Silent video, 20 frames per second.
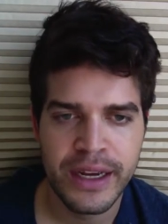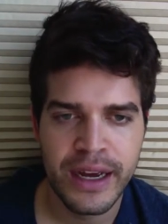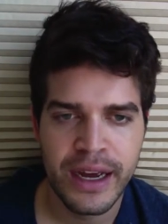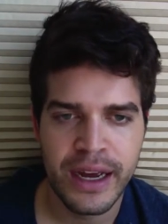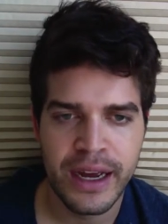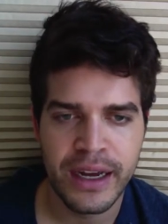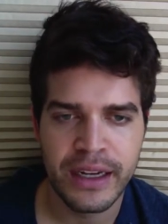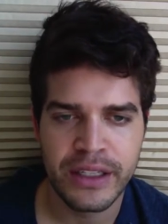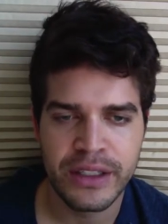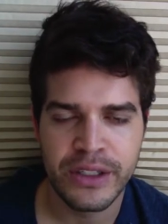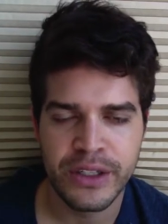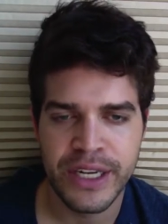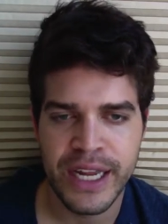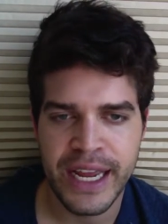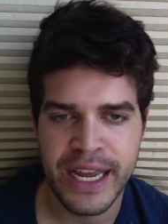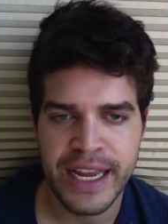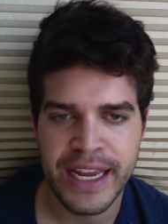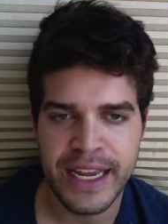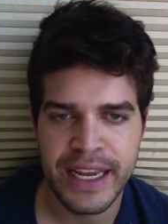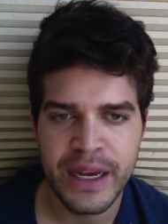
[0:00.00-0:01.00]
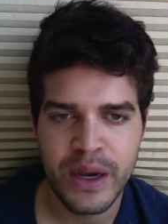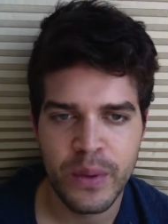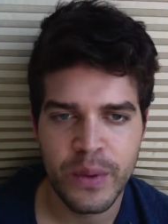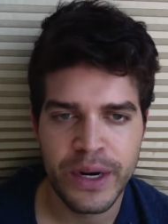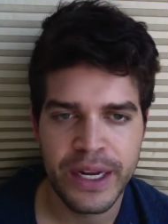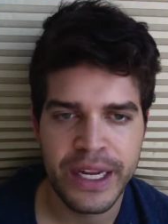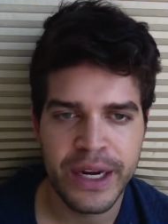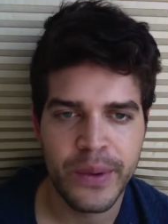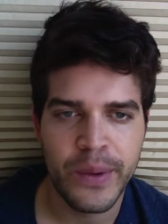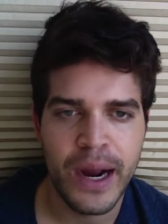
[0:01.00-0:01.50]
Uh, today, when
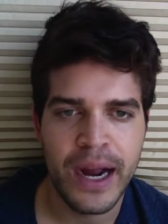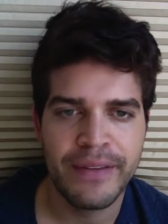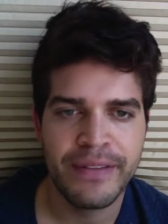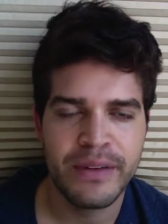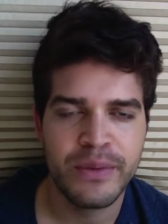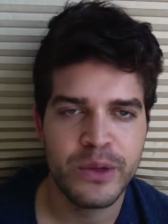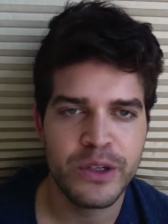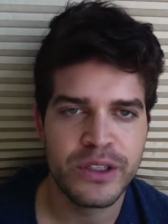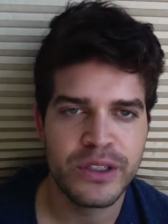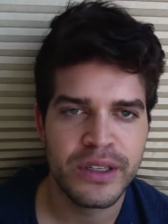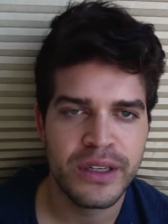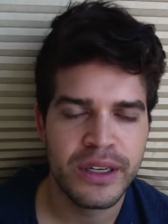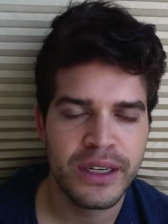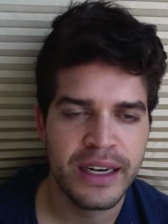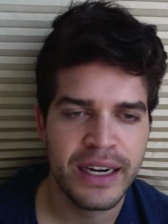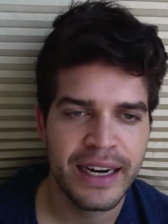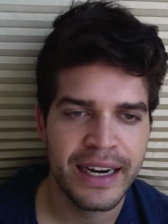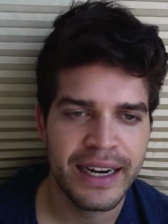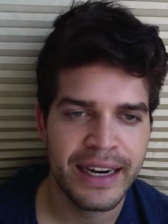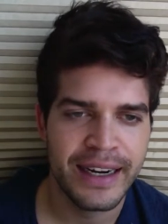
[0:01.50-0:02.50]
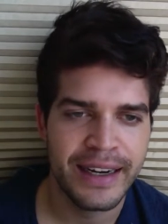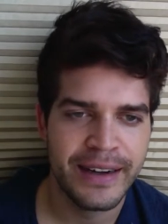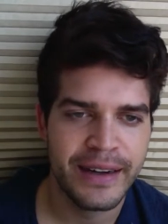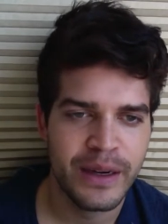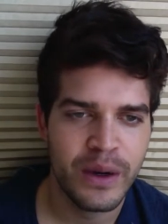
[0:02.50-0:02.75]
he arrived, he was uh,